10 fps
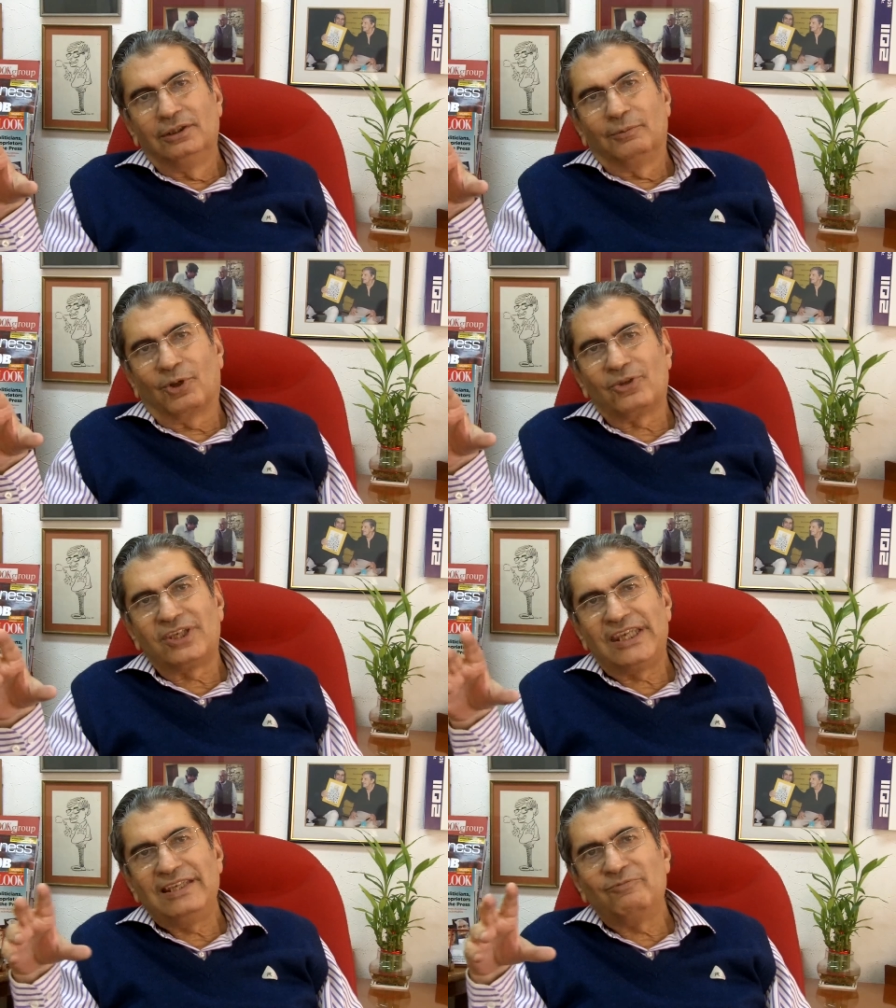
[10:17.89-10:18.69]
Because
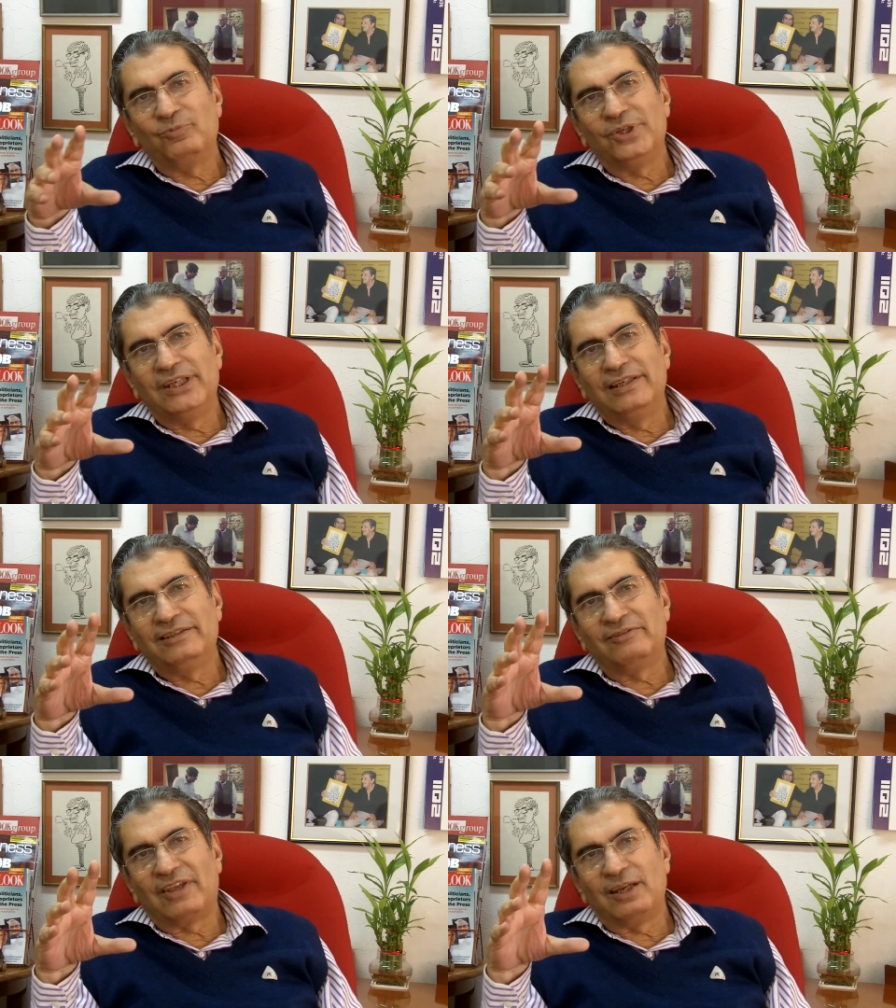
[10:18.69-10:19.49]
he, he is
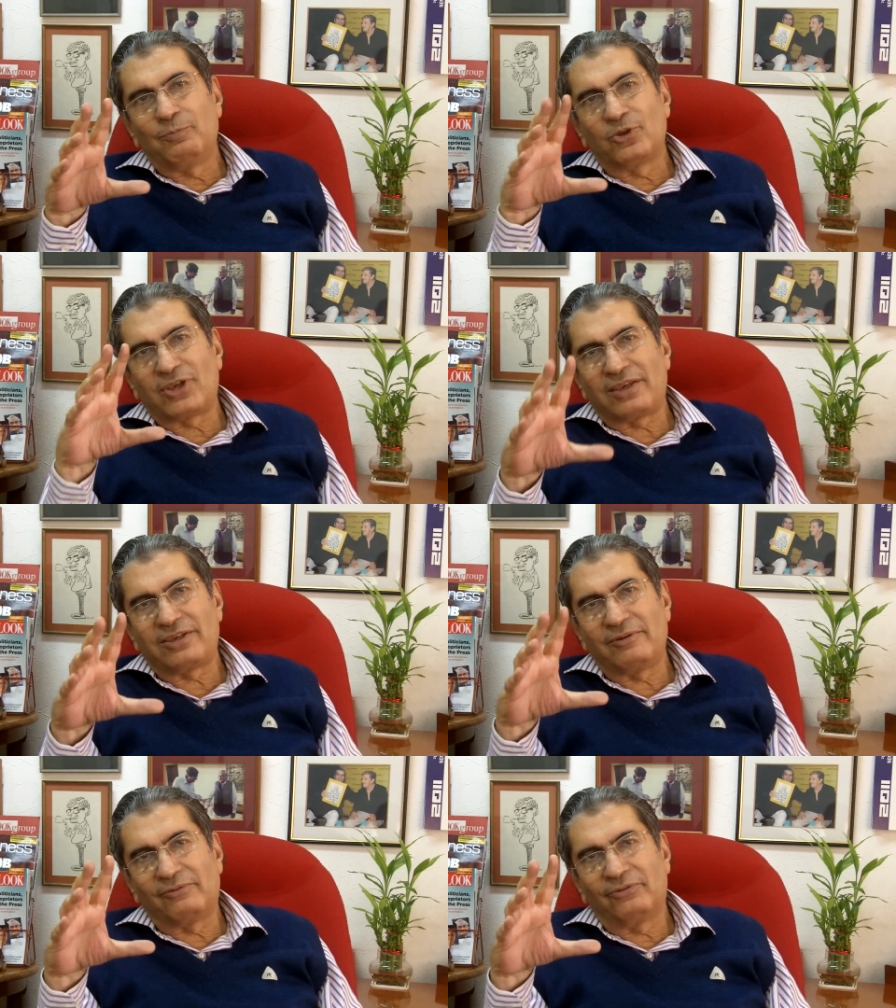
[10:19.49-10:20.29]
very
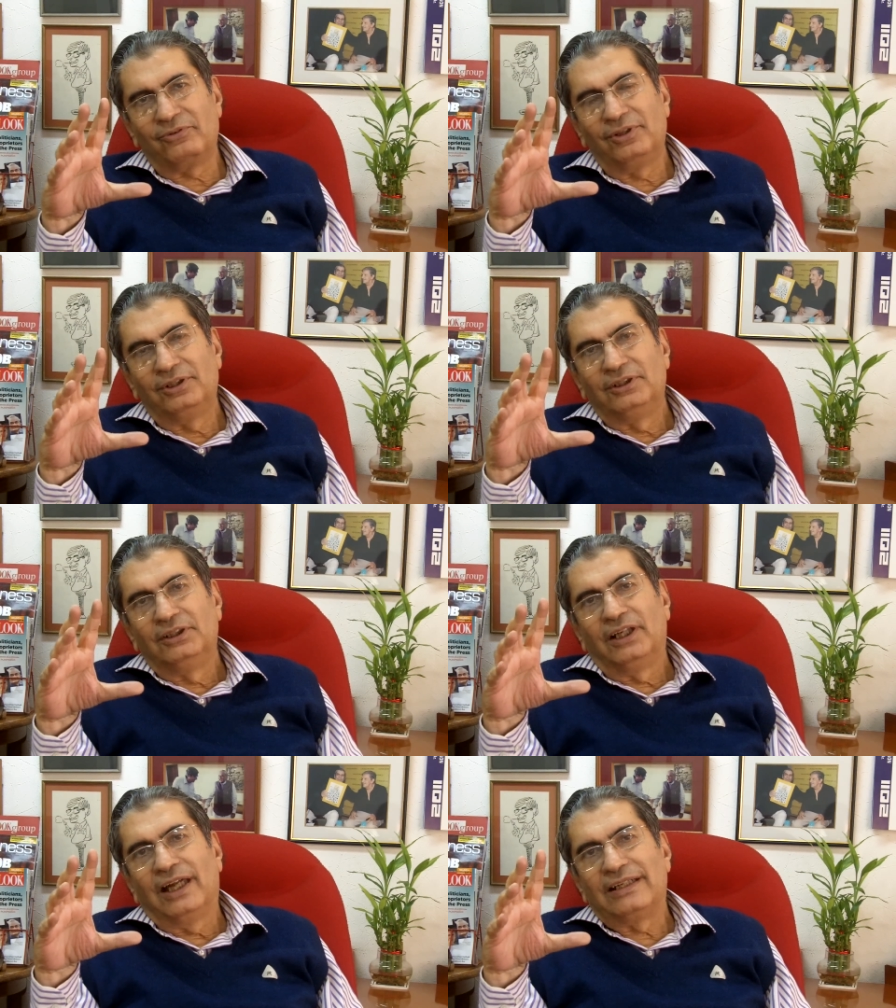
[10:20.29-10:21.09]
possessive
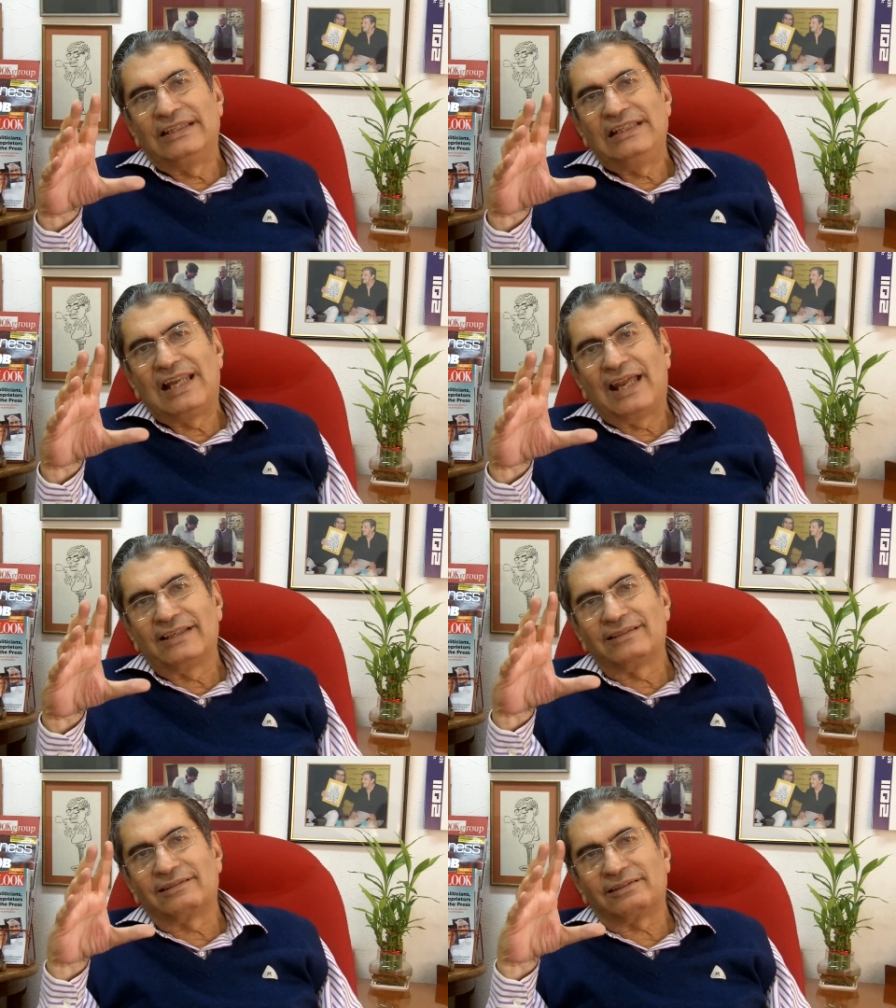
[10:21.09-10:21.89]
and he likes
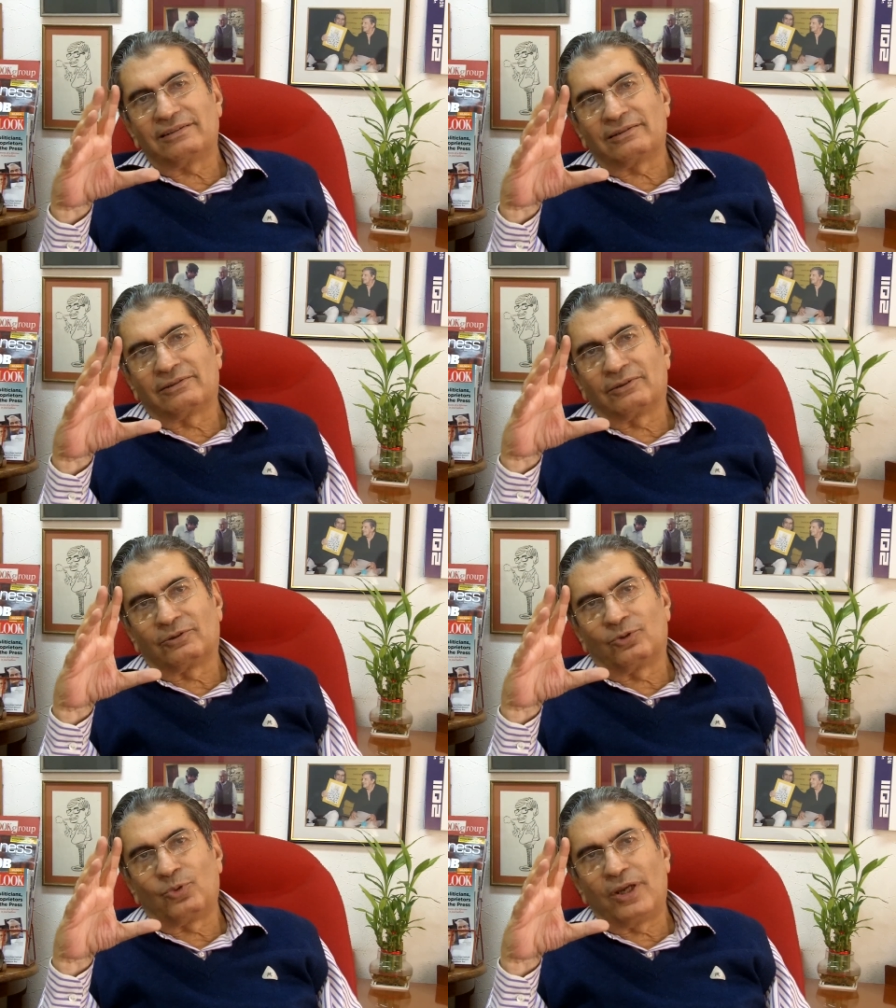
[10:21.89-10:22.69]

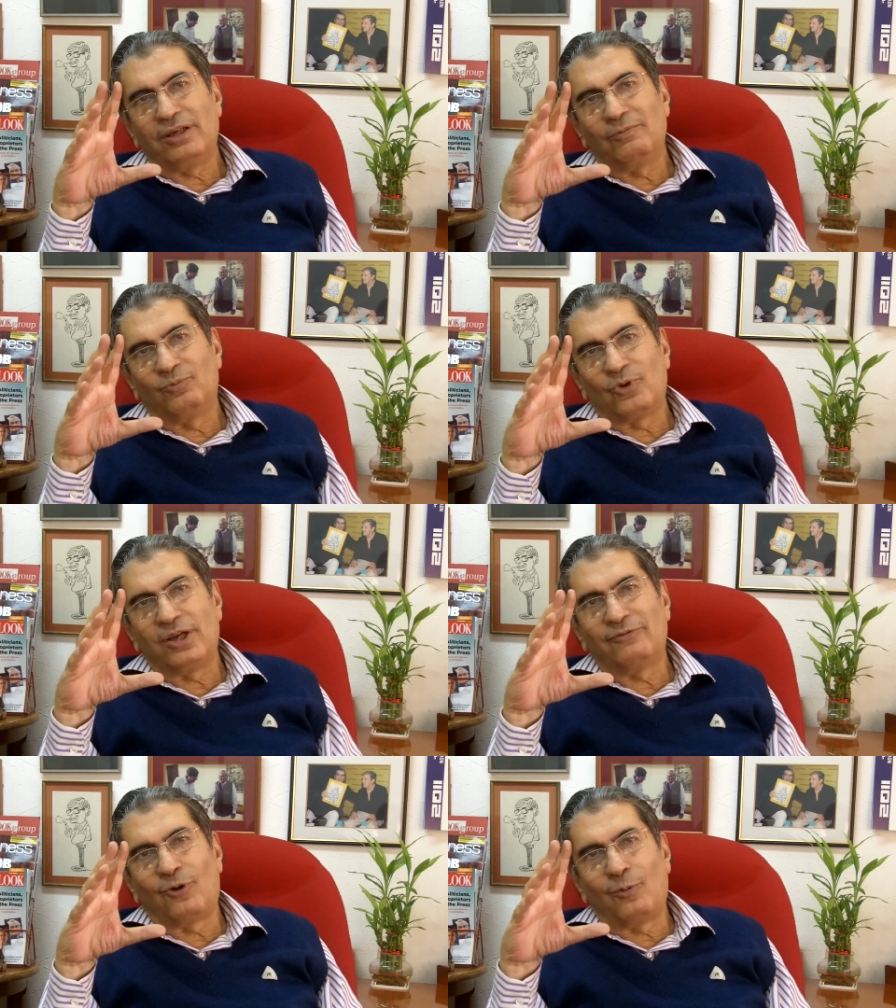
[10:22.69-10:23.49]
20,
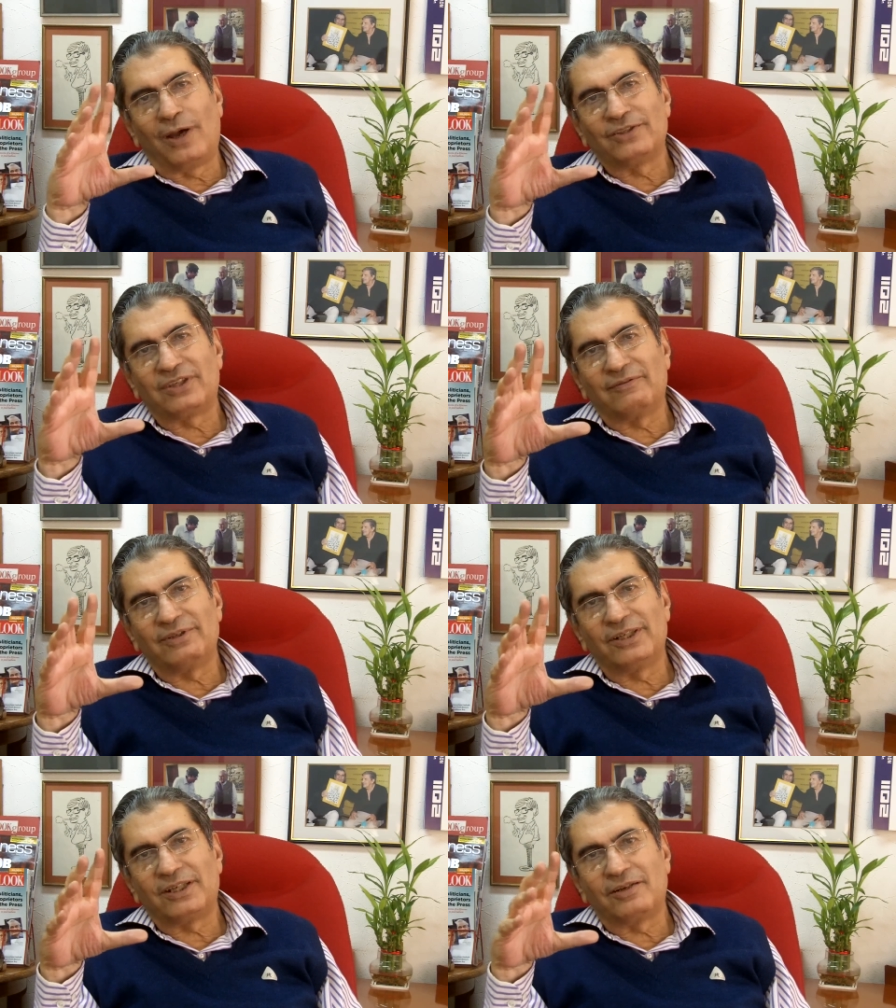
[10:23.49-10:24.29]
24 by
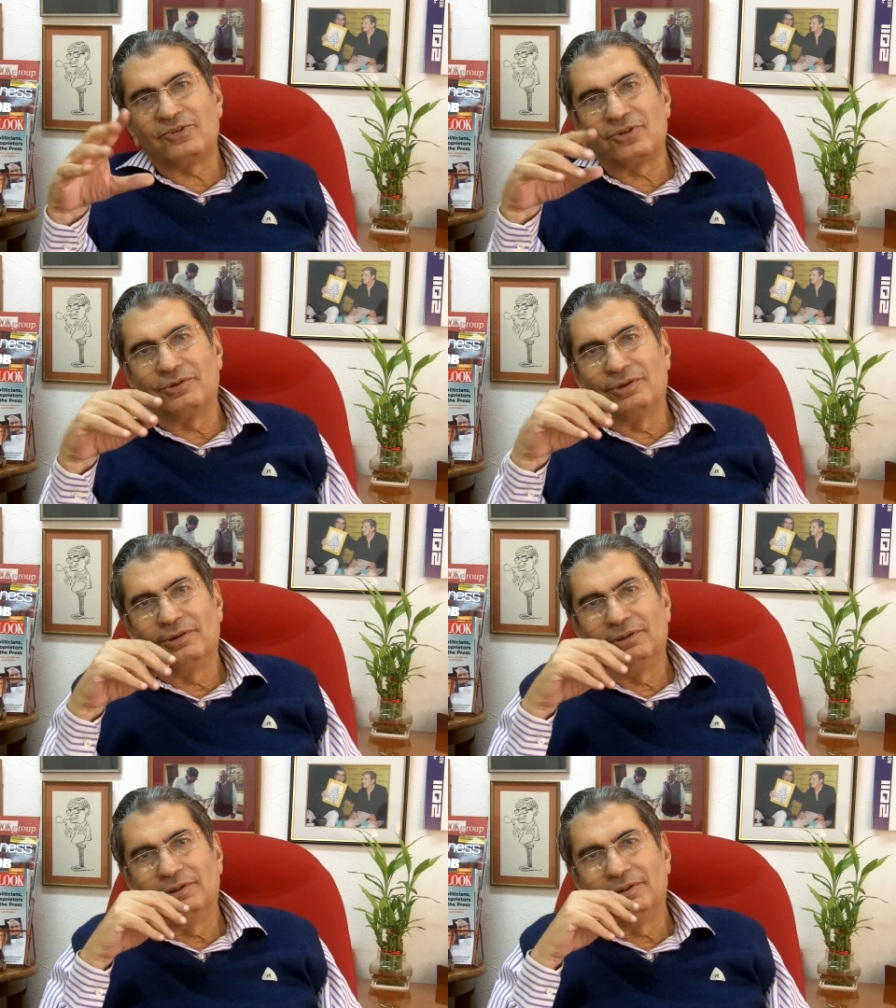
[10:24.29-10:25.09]
7 attention.